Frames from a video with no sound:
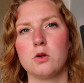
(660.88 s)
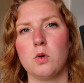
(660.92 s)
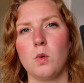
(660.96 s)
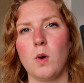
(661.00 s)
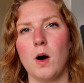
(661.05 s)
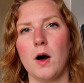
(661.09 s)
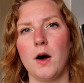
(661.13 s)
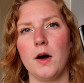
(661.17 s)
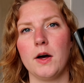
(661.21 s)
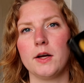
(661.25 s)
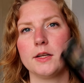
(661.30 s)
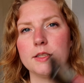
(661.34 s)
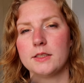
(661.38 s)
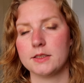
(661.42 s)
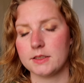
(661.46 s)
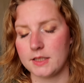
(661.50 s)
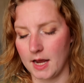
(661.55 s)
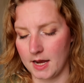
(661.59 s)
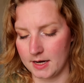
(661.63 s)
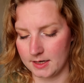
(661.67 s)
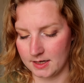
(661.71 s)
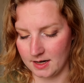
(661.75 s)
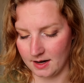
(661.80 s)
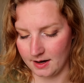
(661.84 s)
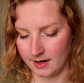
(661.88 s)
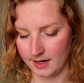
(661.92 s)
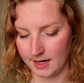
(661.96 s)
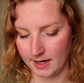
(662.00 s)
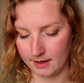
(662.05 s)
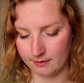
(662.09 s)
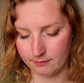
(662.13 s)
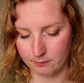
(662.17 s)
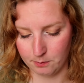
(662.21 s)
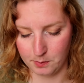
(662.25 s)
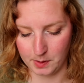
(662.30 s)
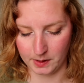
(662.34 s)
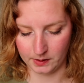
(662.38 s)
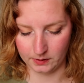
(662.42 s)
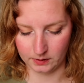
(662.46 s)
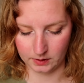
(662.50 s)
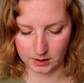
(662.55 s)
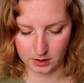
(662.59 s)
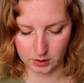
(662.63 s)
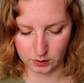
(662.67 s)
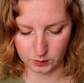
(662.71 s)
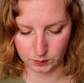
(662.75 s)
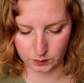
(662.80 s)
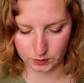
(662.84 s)
quad and I have
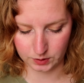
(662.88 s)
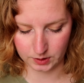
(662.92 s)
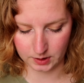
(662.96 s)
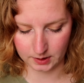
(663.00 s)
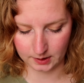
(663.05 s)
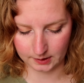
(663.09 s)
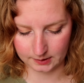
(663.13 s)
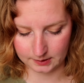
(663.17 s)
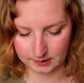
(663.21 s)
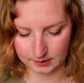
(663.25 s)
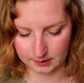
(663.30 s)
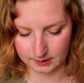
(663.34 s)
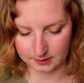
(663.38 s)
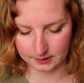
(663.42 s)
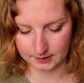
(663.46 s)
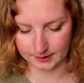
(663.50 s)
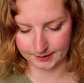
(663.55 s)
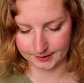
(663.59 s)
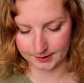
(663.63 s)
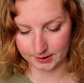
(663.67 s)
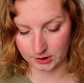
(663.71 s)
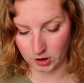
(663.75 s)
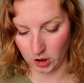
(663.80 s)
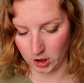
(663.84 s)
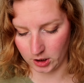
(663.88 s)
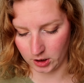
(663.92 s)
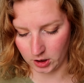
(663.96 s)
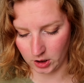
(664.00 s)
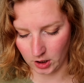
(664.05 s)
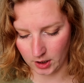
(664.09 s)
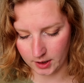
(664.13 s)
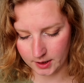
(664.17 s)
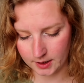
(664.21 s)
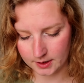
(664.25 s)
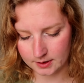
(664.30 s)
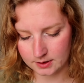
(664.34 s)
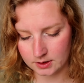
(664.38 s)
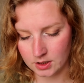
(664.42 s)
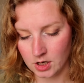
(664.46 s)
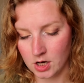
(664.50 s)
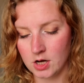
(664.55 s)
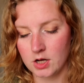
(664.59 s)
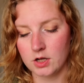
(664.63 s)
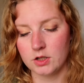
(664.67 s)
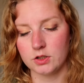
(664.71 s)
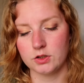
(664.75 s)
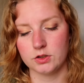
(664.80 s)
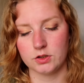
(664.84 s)
barely used this since I got it.
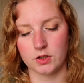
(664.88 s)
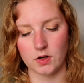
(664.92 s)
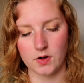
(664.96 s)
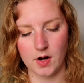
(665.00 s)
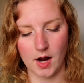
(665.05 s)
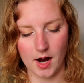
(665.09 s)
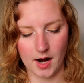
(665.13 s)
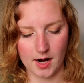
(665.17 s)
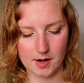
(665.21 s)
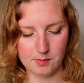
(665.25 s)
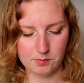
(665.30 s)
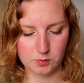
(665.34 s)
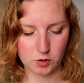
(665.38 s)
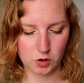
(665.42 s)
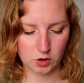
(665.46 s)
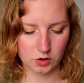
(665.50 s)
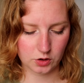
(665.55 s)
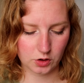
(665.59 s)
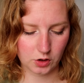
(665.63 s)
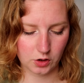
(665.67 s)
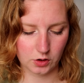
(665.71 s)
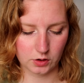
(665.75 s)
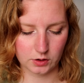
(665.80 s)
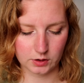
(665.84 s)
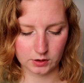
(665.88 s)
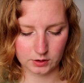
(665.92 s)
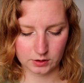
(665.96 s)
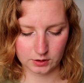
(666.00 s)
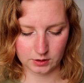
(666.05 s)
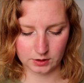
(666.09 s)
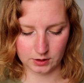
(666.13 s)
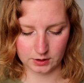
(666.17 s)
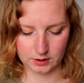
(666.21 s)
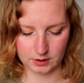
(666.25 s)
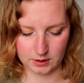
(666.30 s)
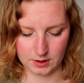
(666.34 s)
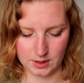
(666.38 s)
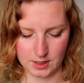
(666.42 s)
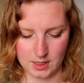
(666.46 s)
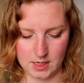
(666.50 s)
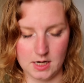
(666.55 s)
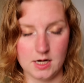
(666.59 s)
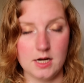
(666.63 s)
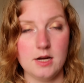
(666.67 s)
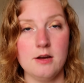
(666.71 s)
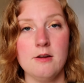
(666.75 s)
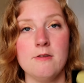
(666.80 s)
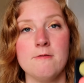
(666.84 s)
So I'm just curious to
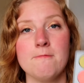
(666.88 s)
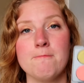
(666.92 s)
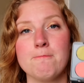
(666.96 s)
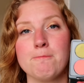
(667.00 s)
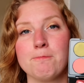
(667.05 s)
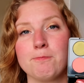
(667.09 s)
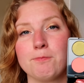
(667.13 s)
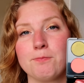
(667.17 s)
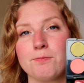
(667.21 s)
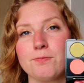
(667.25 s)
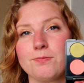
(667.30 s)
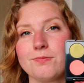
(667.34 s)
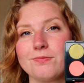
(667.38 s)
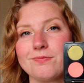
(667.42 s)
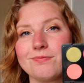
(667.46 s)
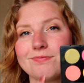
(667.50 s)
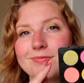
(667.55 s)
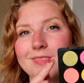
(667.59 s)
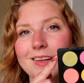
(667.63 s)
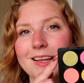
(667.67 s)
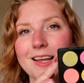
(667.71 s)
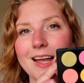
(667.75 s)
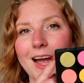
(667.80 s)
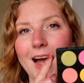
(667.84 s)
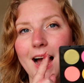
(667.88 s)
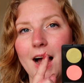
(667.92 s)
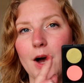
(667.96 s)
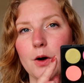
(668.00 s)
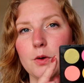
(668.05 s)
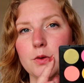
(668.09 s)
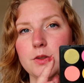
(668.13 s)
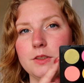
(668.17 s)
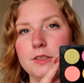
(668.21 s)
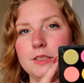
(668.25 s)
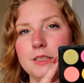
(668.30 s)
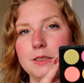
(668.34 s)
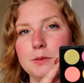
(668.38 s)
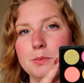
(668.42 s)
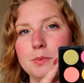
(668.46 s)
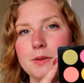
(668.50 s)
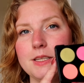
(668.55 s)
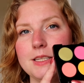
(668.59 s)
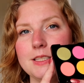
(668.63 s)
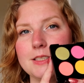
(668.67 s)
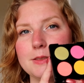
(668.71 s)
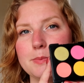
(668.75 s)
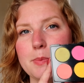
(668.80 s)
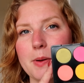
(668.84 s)
see how deep
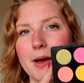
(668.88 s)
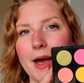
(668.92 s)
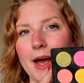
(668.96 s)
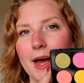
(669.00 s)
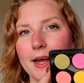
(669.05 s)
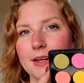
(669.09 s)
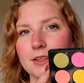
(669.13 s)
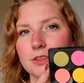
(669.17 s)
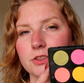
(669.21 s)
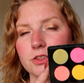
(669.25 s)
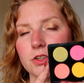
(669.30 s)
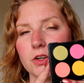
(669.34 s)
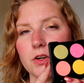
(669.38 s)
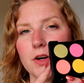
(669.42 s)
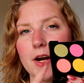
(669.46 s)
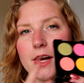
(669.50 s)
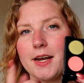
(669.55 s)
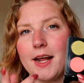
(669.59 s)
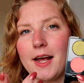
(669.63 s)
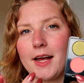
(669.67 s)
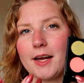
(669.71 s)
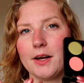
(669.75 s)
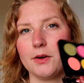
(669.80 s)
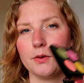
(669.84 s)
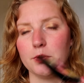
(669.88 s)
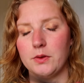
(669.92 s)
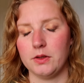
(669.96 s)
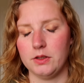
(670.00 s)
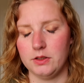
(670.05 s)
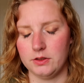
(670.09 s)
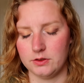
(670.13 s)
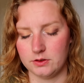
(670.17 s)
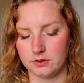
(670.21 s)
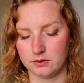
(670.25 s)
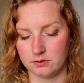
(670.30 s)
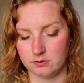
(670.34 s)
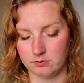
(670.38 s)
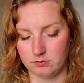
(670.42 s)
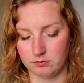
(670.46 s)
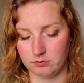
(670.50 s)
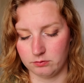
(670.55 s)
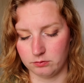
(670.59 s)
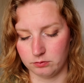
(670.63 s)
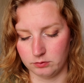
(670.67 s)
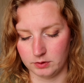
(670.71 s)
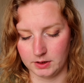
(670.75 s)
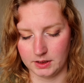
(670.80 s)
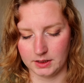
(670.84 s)
these pans are and how these
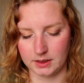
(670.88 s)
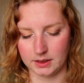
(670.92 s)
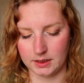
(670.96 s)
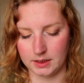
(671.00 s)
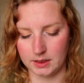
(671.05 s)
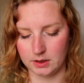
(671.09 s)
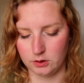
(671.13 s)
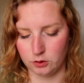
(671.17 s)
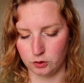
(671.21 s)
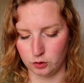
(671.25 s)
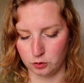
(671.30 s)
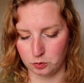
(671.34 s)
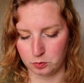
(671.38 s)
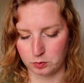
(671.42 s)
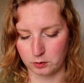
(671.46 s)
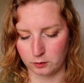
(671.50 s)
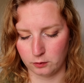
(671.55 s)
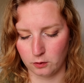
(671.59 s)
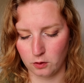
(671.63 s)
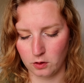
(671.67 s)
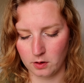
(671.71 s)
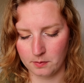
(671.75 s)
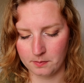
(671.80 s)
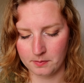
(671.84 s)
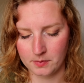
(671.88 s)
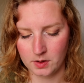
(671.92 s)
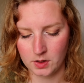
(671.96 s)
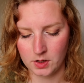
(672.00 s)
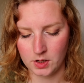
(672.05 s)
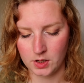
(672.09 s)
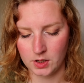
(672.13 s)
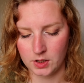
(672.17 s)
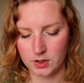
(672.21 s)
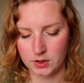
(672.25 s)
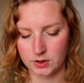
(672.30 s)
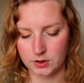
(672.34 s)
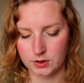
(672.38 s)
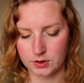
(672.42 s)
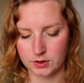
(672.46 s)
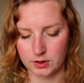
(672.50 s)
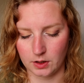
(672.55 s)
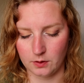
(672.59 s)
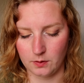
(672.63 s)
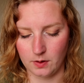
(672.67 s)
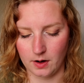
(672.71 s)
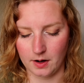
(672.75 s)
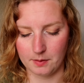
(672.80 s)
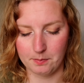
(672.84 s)
really do perform.
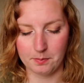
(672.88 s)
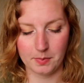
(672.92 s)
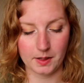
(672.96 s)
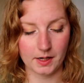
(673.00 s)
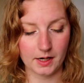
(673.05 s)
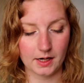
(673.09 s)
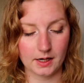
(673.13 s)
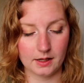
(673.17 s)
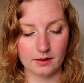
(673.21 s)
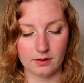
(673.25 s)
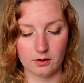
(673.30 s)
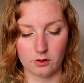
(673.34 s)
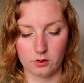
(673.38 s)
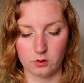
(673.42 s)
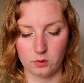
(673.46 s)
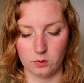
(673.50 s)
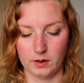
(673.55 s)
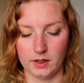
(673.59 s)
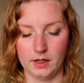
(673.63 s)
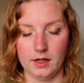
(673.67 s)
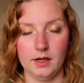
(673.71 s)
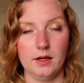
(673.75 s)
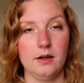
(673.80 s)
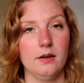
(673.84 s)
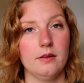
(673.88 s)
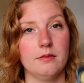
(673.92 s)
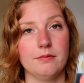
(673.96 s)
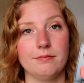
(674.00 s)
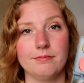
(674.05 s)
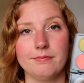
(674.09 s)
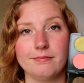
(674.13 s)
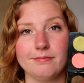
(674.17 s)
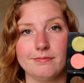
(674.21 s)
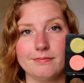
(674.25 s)
So I'm picking the green